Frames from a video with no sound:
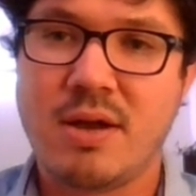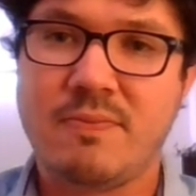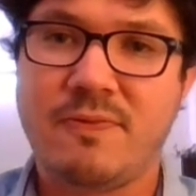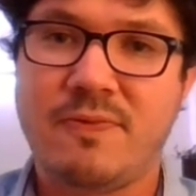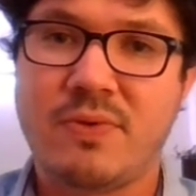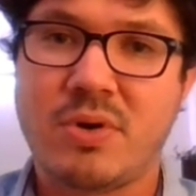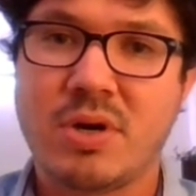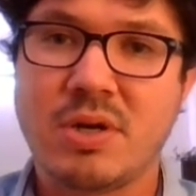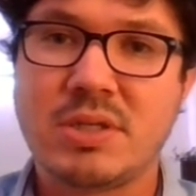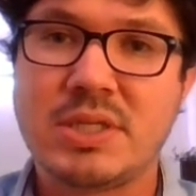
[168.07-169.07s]

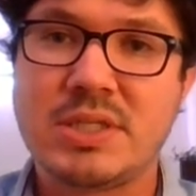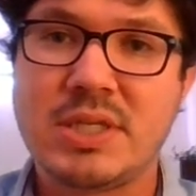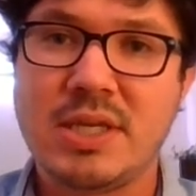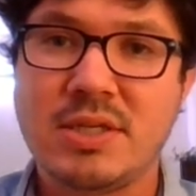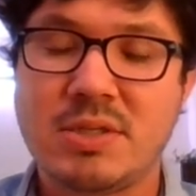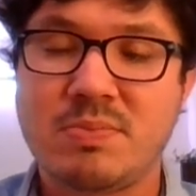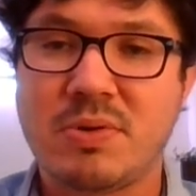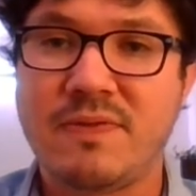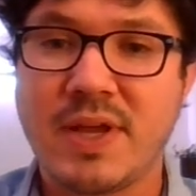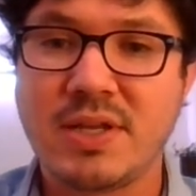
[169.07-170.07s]
for disease
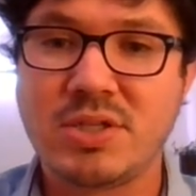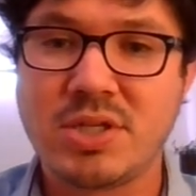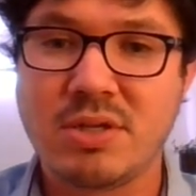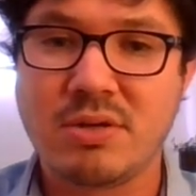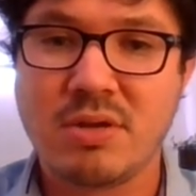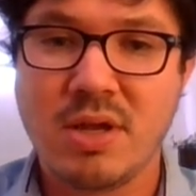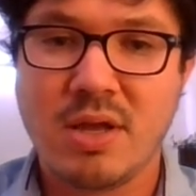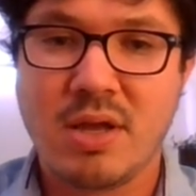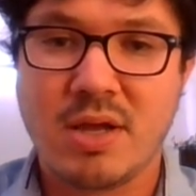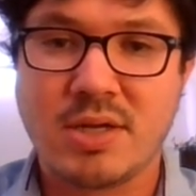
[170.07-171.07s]
prevention
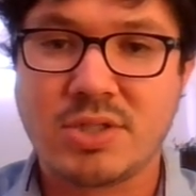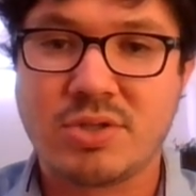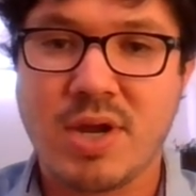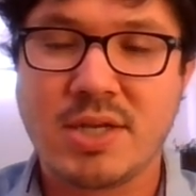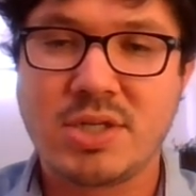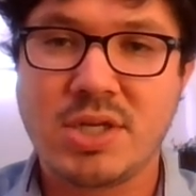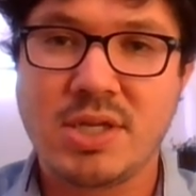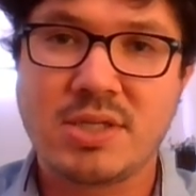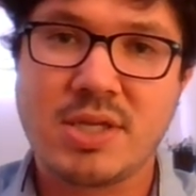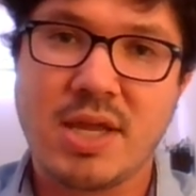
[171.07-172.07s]

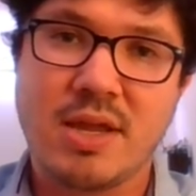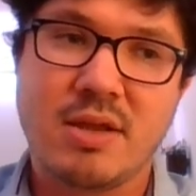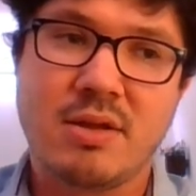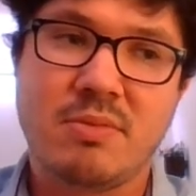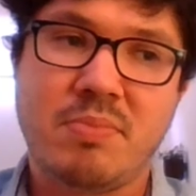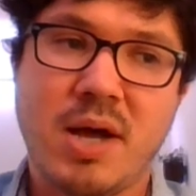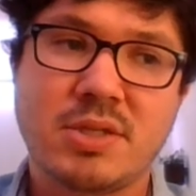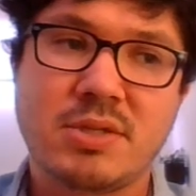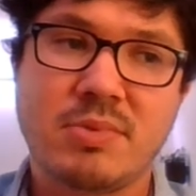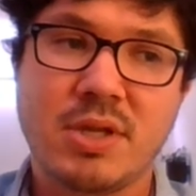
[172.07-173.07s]
strategies and
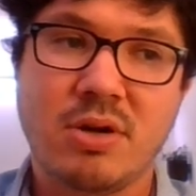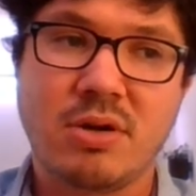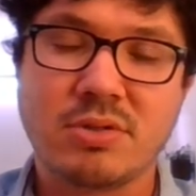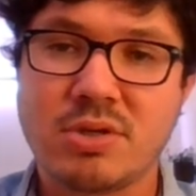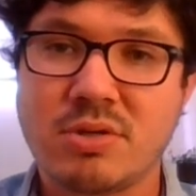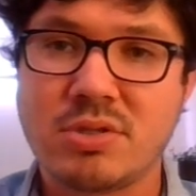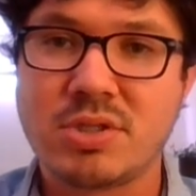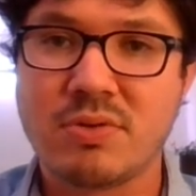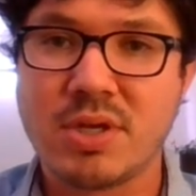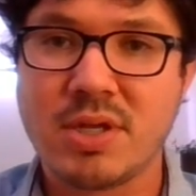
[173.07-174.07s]
possibly altered
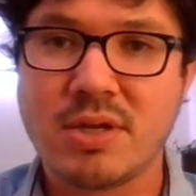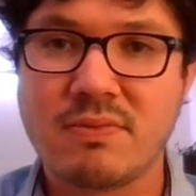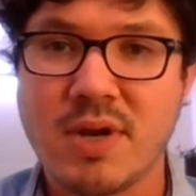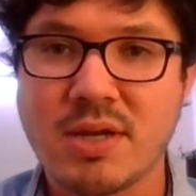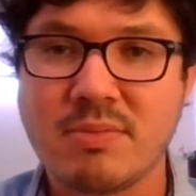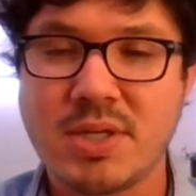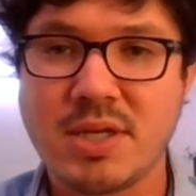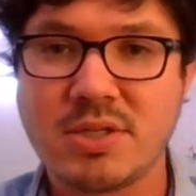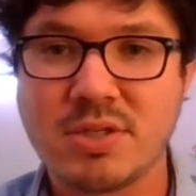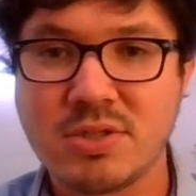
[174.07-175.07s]
screening
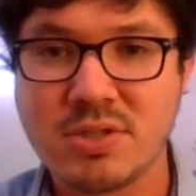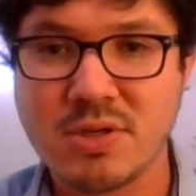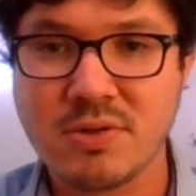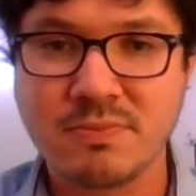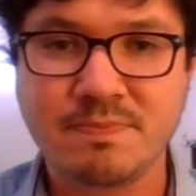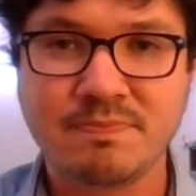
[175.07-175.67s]
recommendations too.